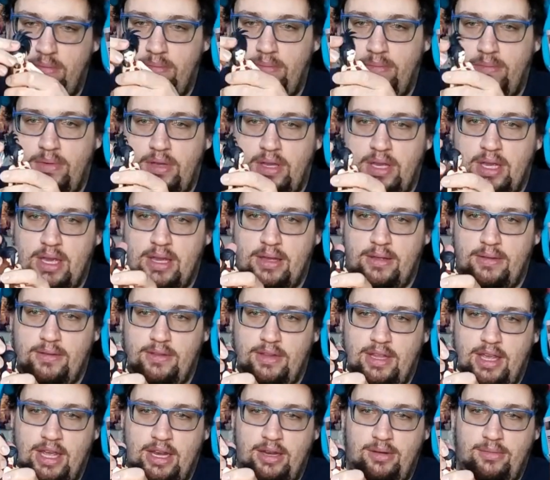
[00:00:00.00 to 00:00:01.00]
But yeah.
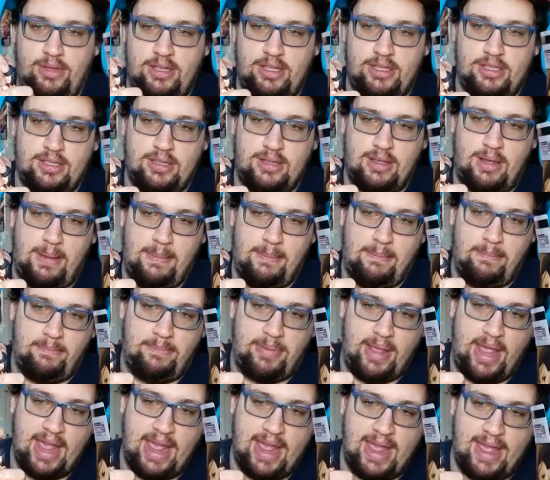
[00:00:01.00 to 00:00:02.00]
Anyways,
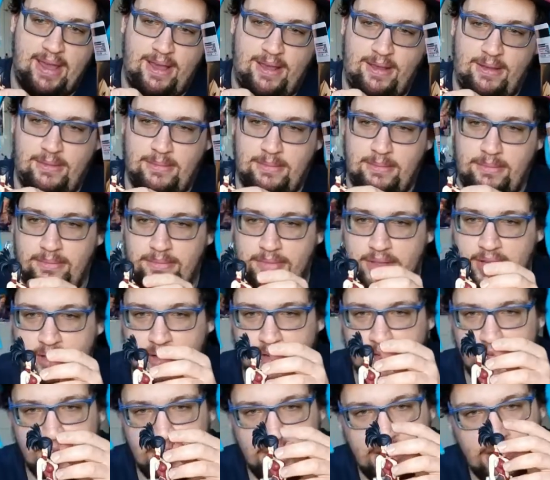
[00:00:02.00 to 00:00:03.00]
bam! There
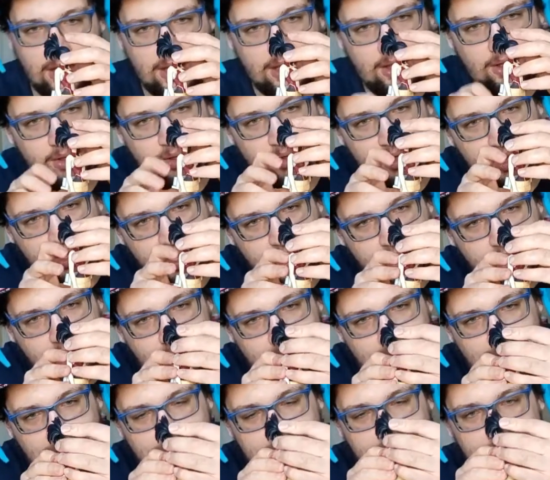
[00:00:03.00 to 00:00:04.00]
you go.
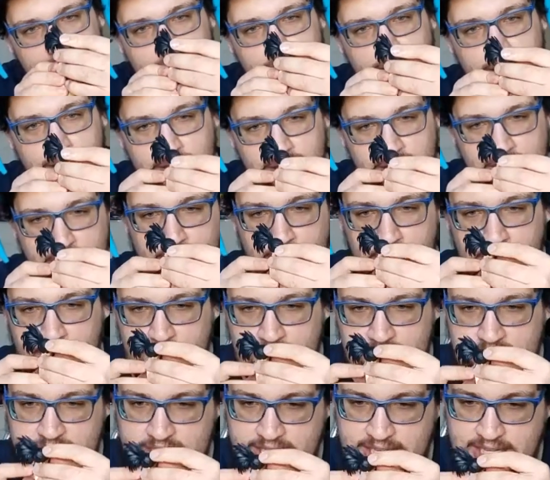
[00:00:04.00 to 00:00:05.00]
I, the
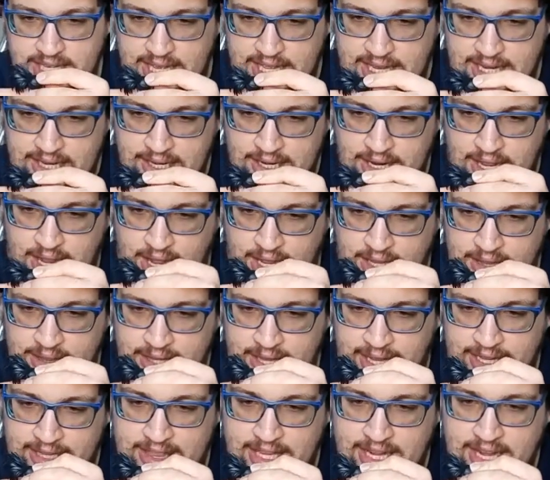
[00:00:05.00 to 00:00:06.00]
the skin on
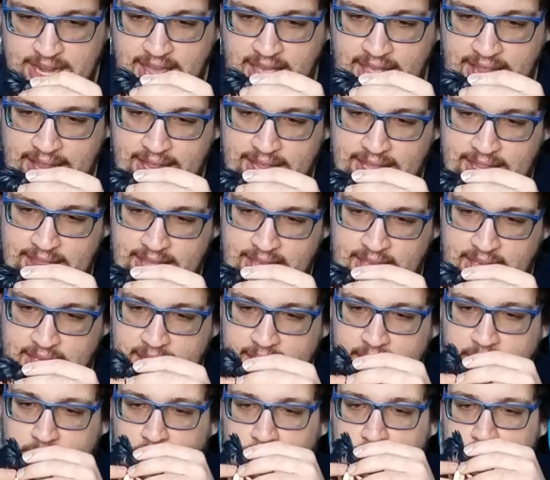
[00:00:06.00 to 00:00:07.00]
like the neck and the
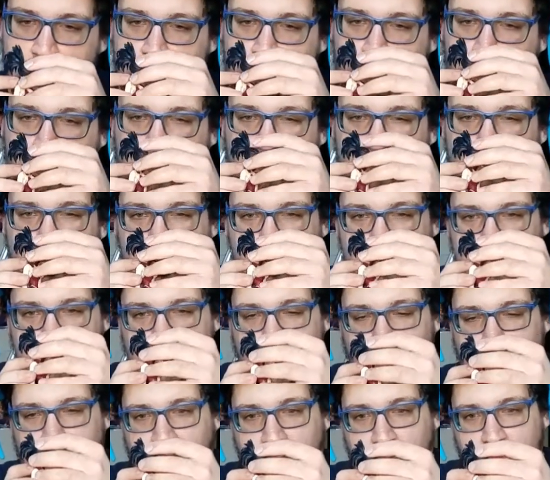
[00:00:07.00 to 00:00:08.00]
head are are a,
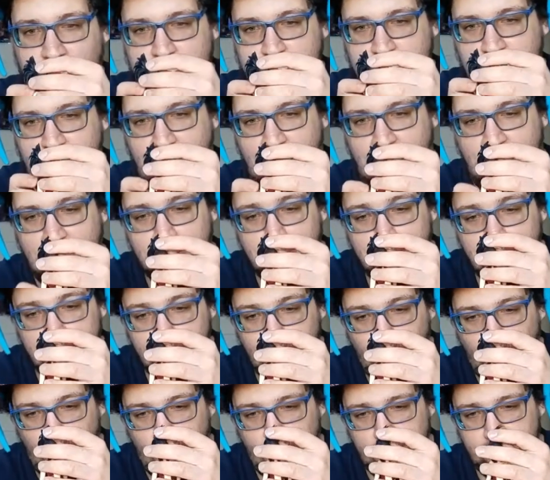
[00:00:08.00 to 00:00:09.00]
ti a tad
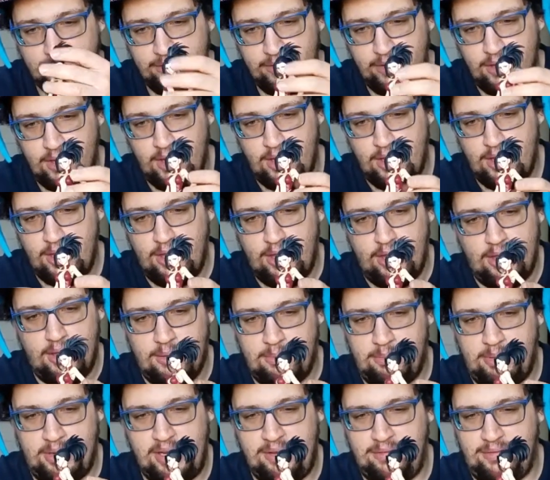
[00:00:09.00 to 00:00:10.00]
bit off,
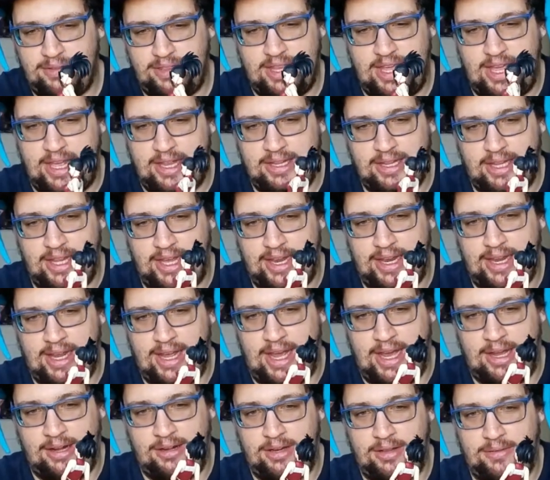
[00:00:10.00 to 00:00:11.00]
but even then, like
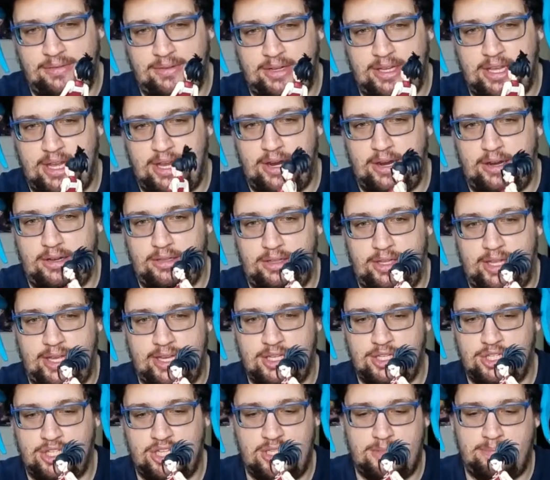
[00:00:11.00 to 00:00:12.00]
I don't even care. Like
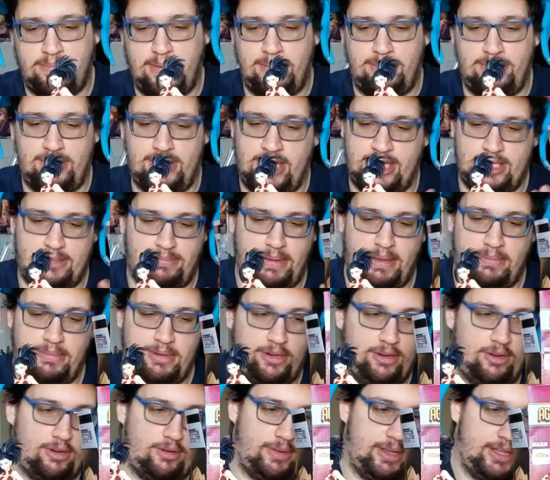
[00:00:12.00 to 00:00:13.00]
she's baby, that's baby
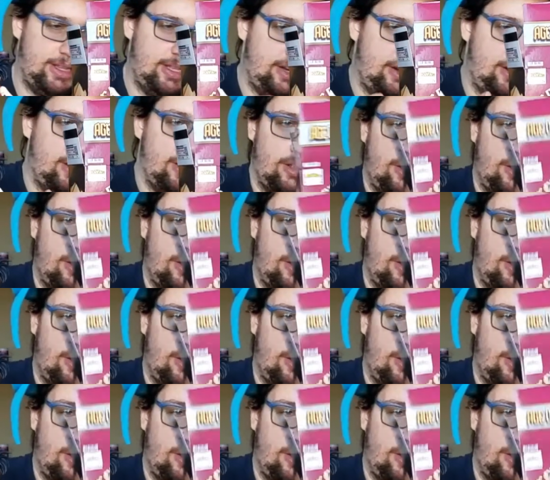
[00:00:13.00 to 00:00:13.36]
girl right there.